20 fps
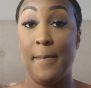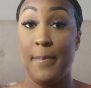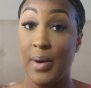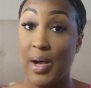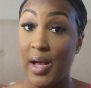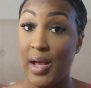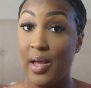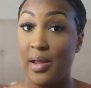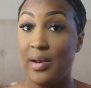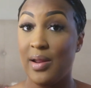
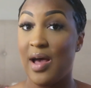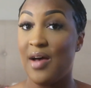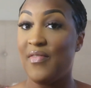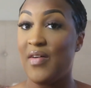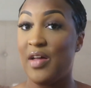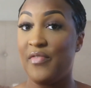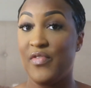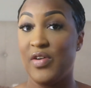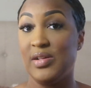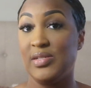But I've
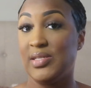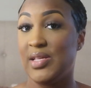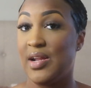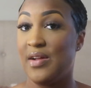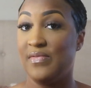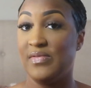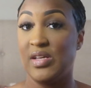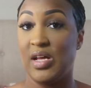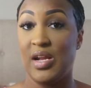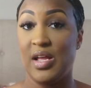had friends that
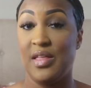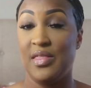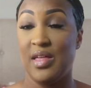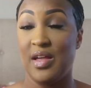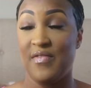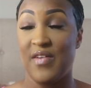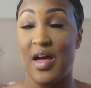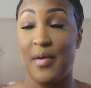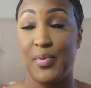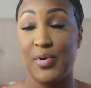have done it.
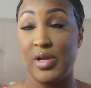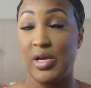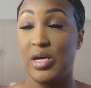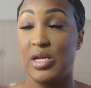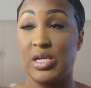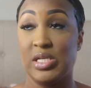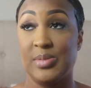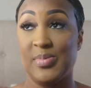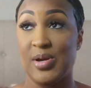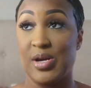They've had pretty
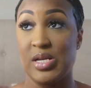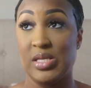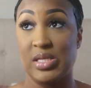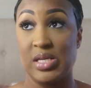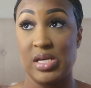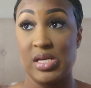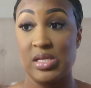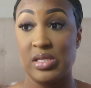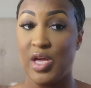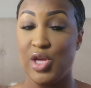good experiences.